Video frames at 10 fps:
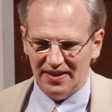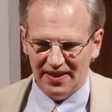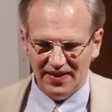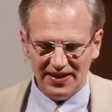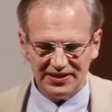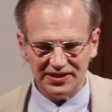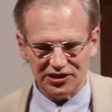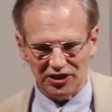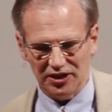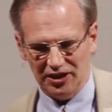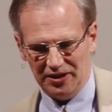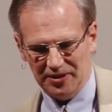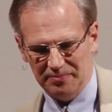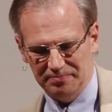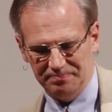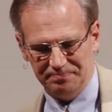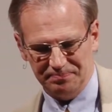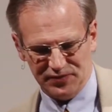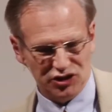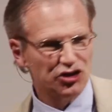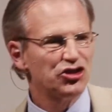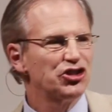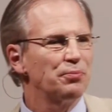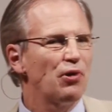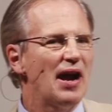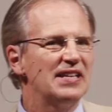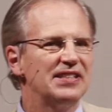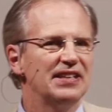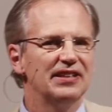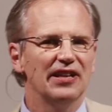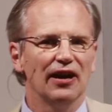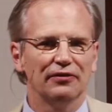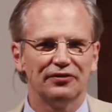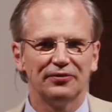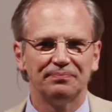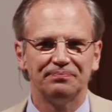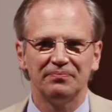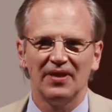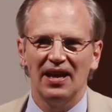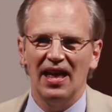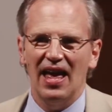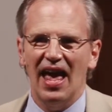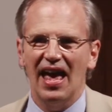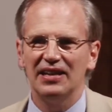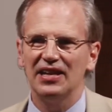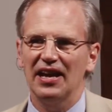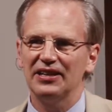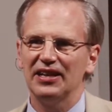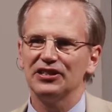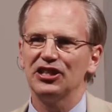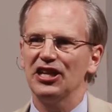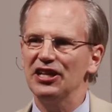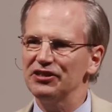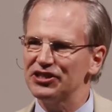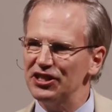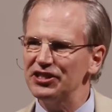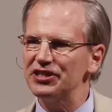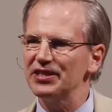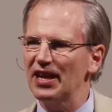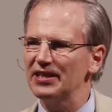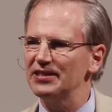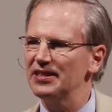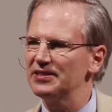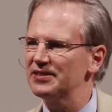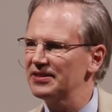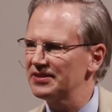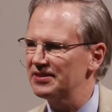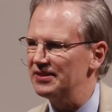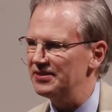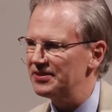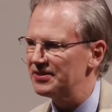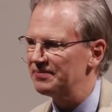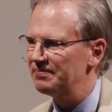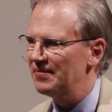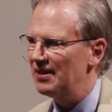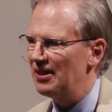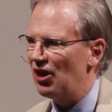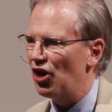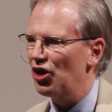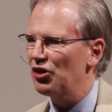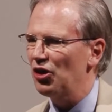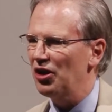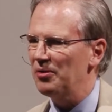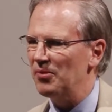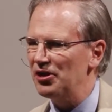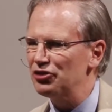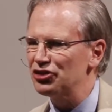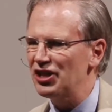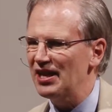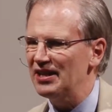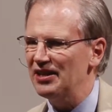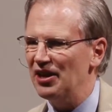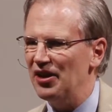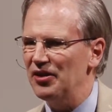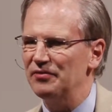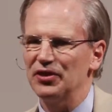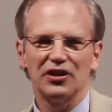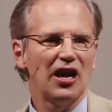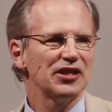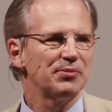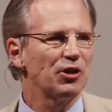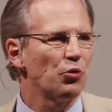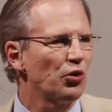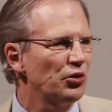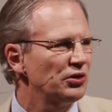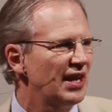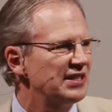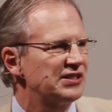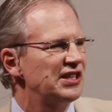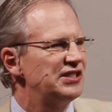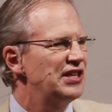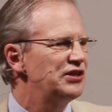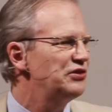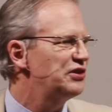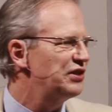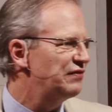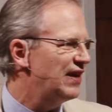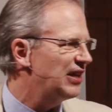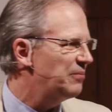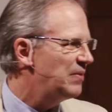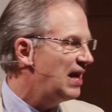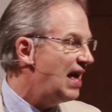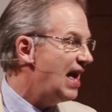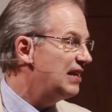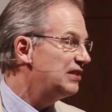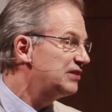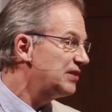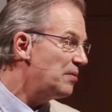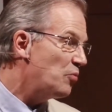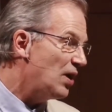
this is um, surprising enough. And yet, it, since the 1960s, our um, understanding of the cosmic world has continued to develop. And in some